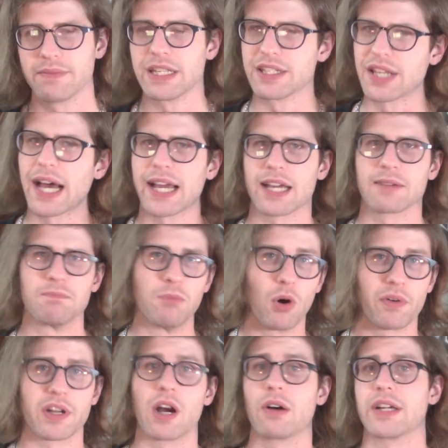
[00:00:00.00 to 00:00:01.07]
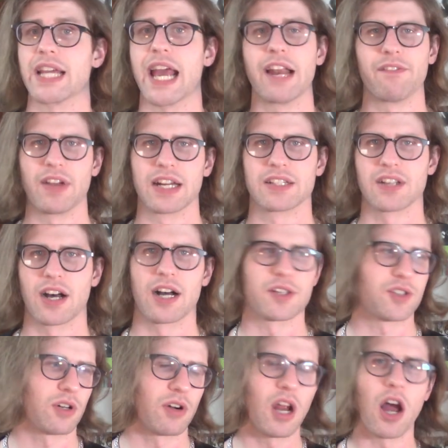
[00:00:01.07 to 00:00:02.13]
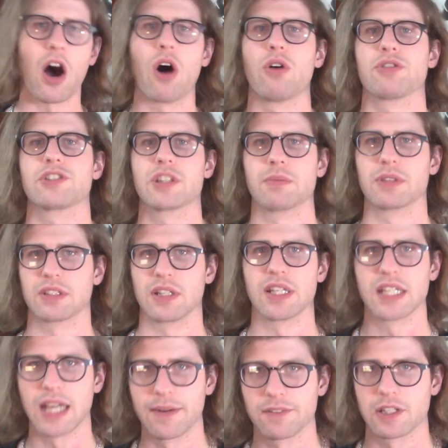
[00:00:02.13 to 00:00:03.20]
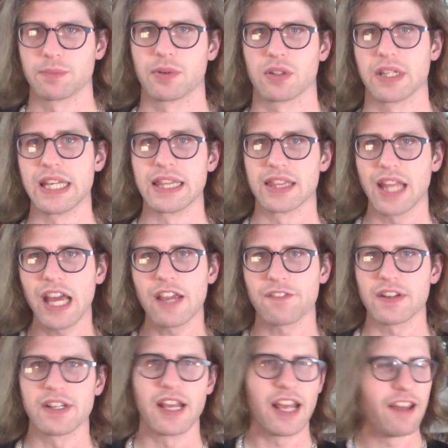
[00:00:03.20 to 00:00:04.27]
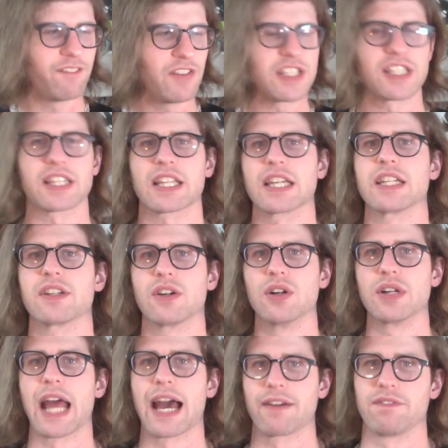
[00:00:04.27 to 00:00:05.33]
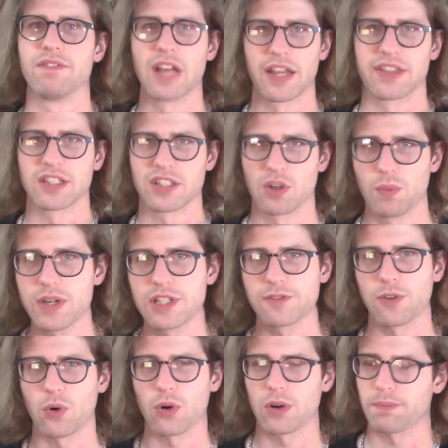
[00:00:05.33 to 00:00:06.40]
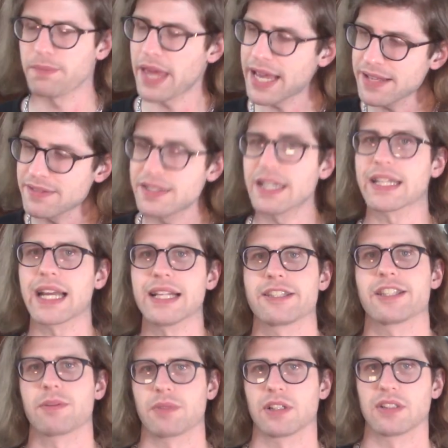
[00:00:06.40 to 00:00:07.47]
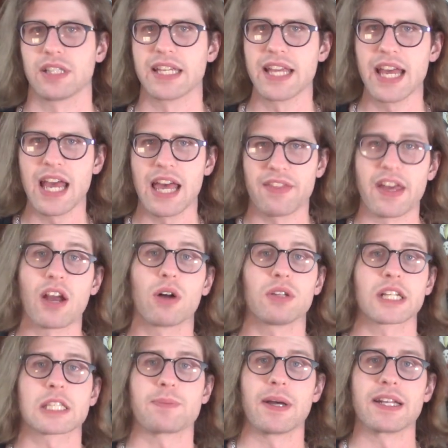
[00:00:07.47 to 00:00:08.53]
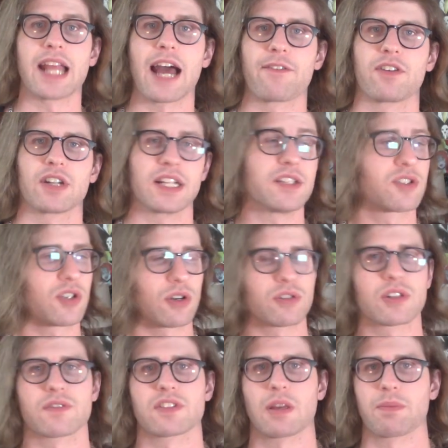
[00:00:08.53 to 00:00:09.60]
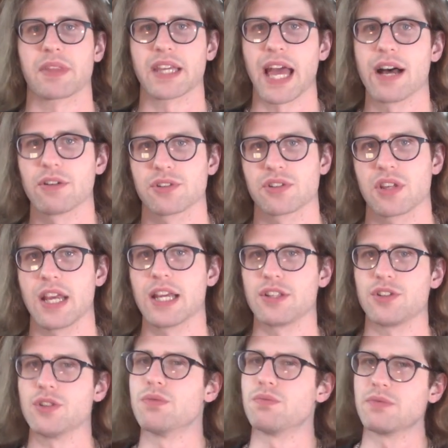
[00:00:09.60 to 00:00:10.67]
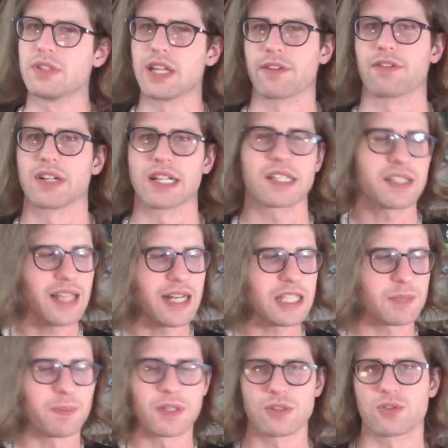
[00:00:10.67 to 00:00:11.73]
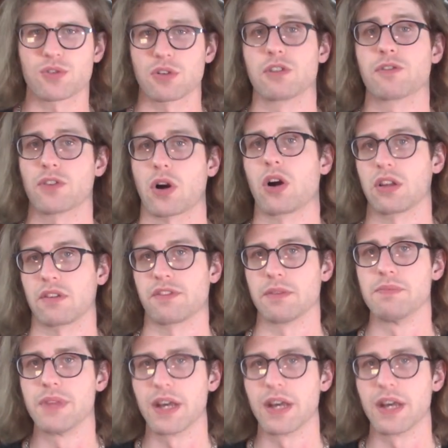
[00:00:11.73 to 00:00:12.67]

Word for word: Izaya, Moriarty, and Vanitas are all similarly comfortable in life and physically could have nothing to wish for, and again similarly, they all expend effort in search of something else to different extents, but true for all of them